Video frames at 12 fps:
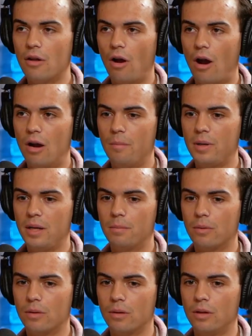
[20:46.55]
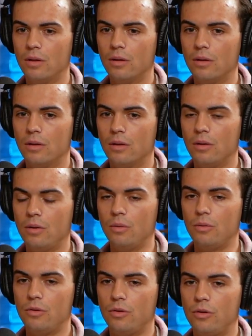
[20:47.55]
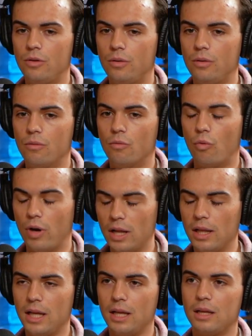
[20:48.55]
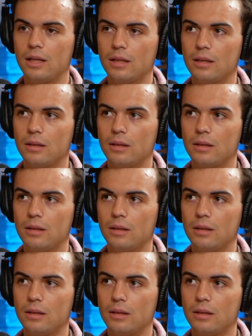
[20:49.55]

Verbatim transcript: And there are people who really